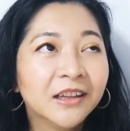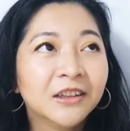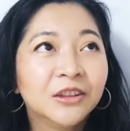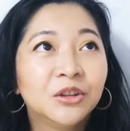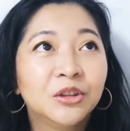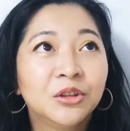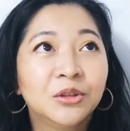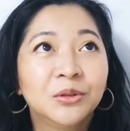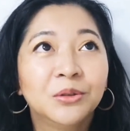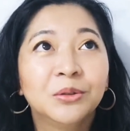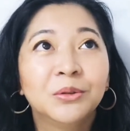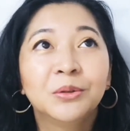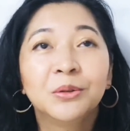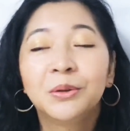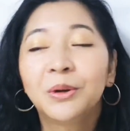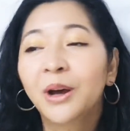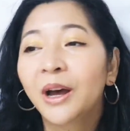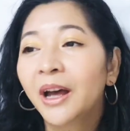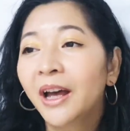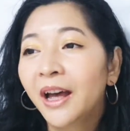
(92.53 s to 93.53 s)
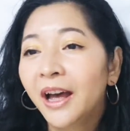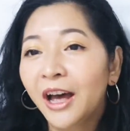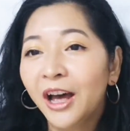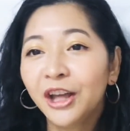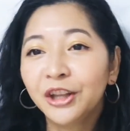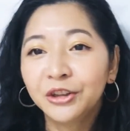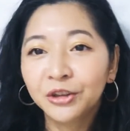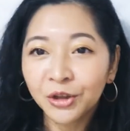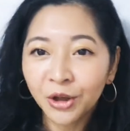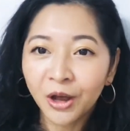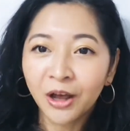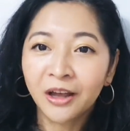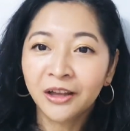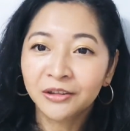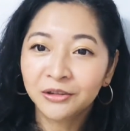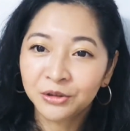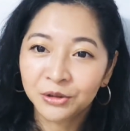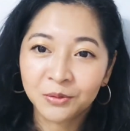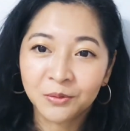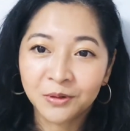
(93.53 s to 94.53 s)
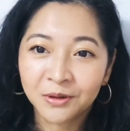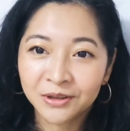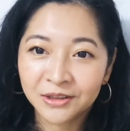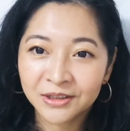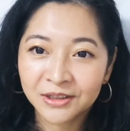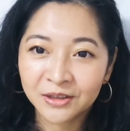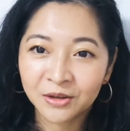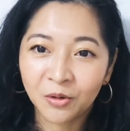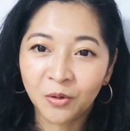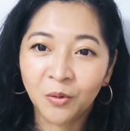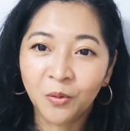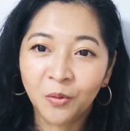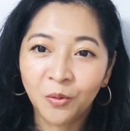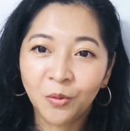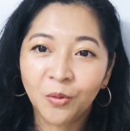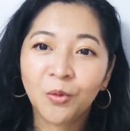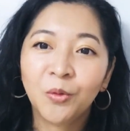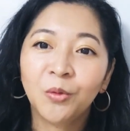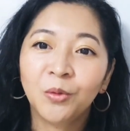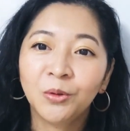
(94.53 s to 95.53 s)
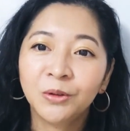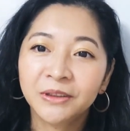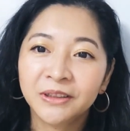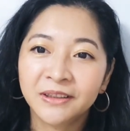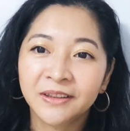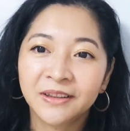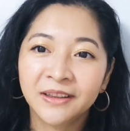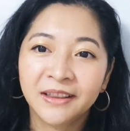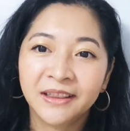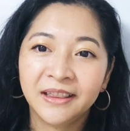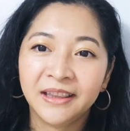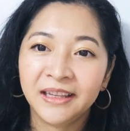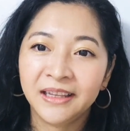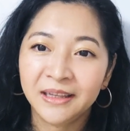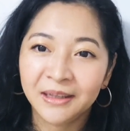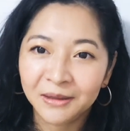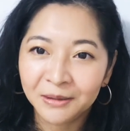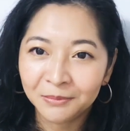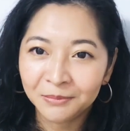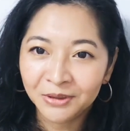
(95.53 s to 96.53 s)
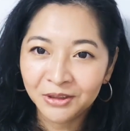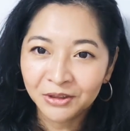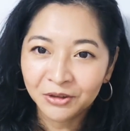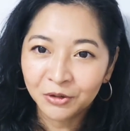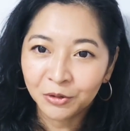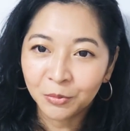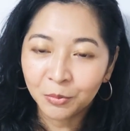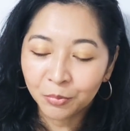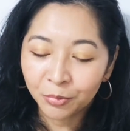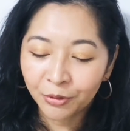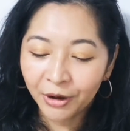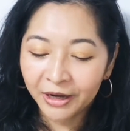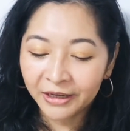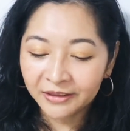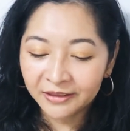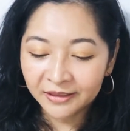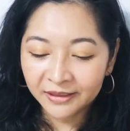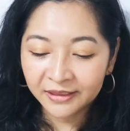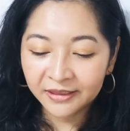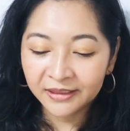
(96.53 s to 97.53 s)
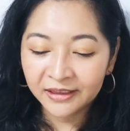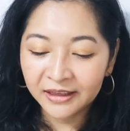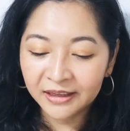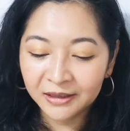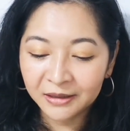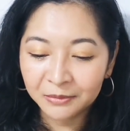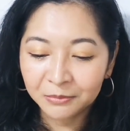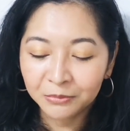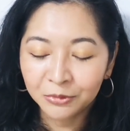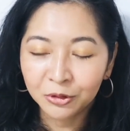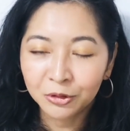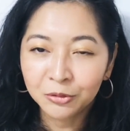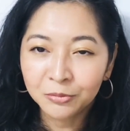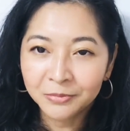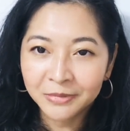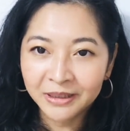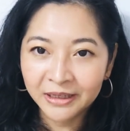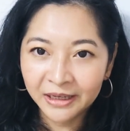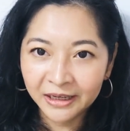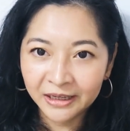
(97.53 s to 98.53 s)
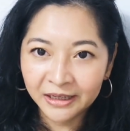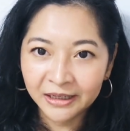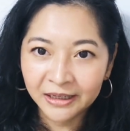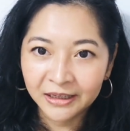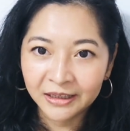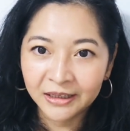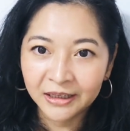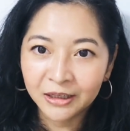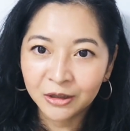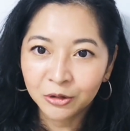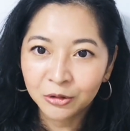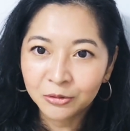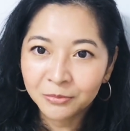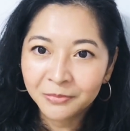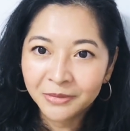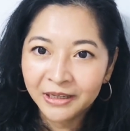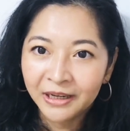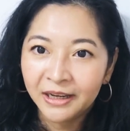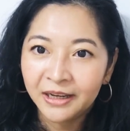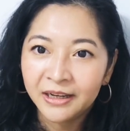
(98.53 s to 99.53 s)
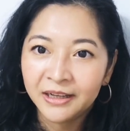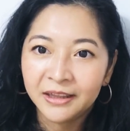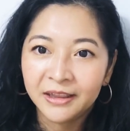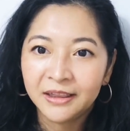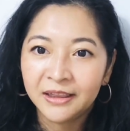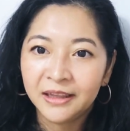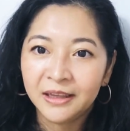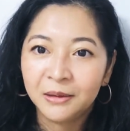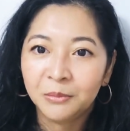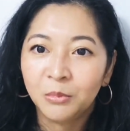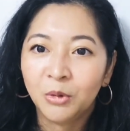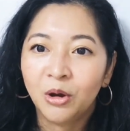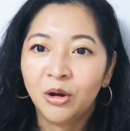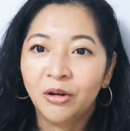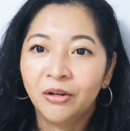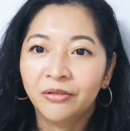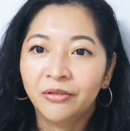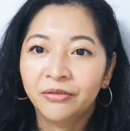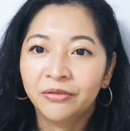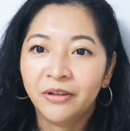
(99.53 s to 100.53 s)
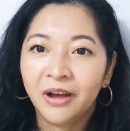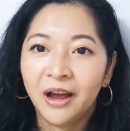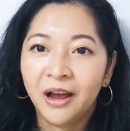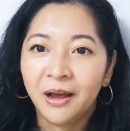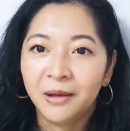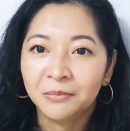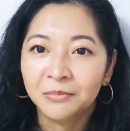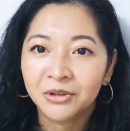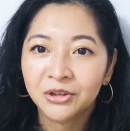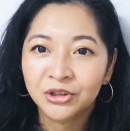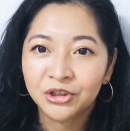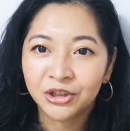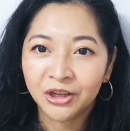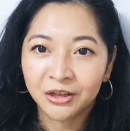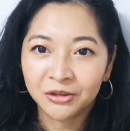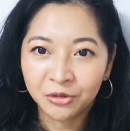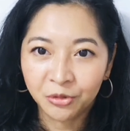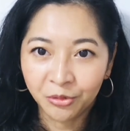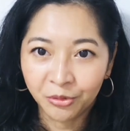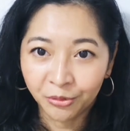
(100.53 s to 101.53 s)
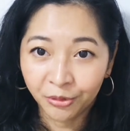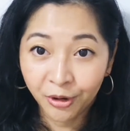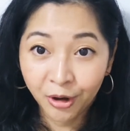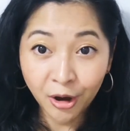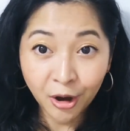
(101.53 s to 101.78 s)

do a nod towards the whole golden theme, bright theme, illuminating theme of J'adore